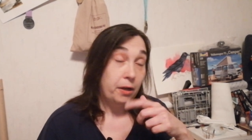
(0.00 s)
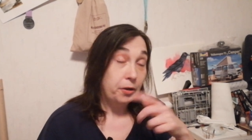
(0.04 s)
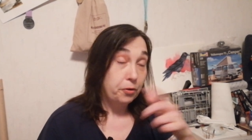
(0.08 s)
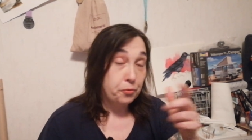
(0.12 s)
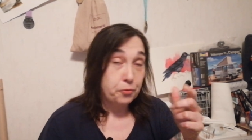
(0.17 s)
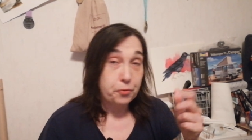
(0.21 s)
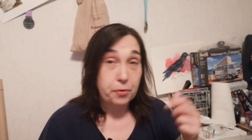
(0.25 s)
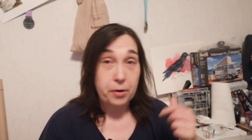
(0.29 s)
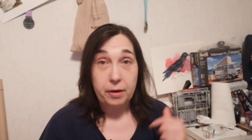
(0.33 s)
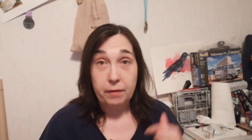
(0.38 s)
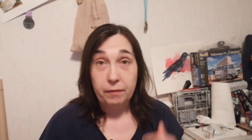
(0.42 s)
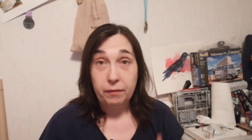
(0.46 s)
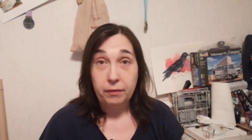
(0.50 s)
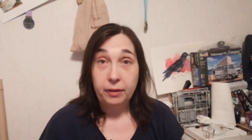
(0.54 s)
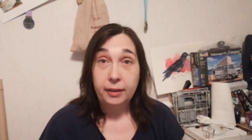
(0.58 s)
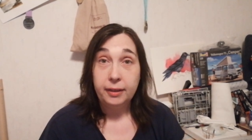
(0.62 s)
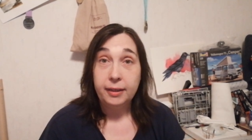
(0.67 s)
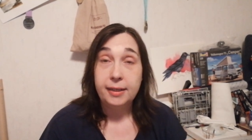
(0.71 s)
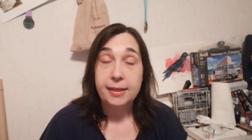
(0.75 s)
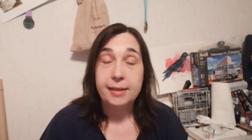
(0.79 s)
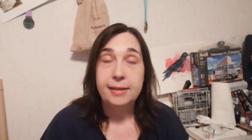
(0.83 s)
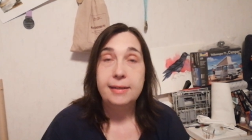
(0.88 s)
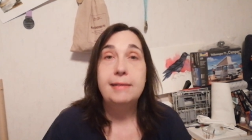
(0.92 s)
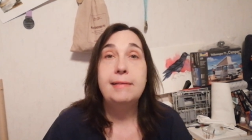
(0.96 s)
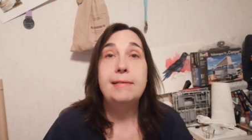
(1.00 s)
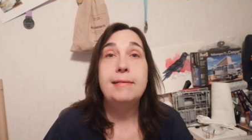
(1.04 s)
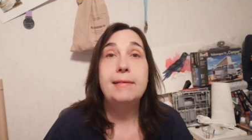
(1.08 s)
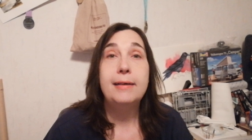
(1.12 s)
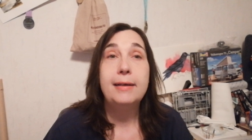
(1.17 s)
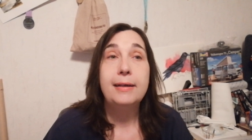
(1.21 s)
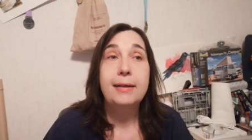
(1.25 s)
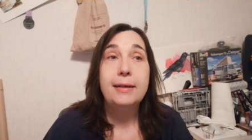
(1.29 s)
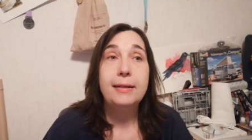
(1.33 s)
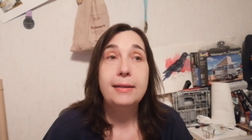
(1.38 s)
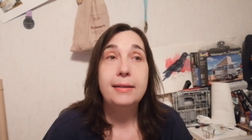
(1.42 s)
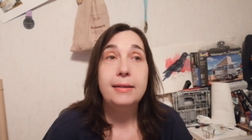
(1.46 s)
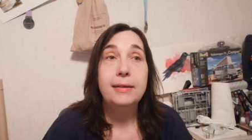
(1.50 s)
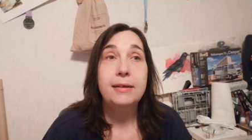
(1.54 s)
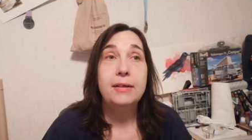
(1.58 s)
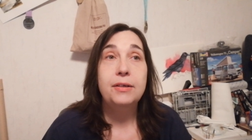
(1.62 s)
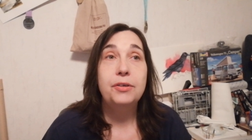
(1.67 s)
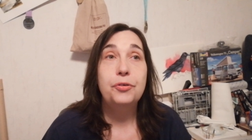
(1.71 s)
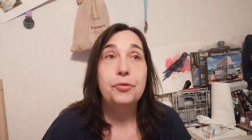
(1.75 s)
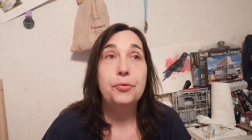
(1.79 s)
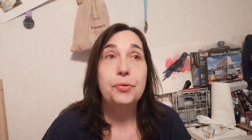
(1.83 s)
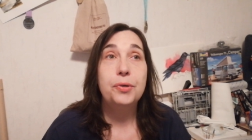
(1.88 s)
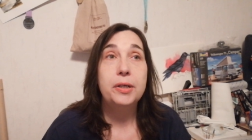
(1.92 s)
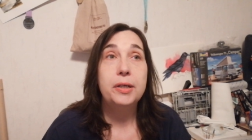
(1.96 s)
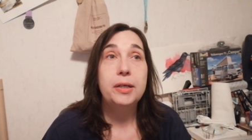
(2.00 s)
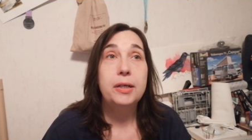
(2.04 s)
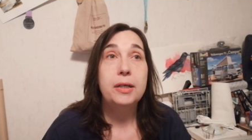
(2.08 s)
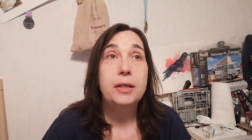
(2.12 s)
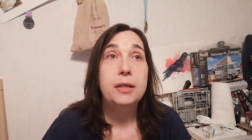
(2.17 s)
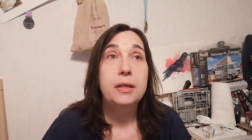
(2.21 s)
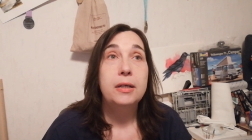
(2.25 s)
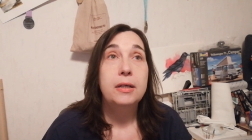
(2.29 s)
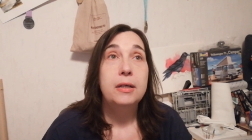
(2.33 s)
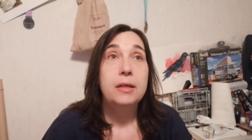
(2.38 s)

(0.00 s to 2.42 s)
traveling inside the country.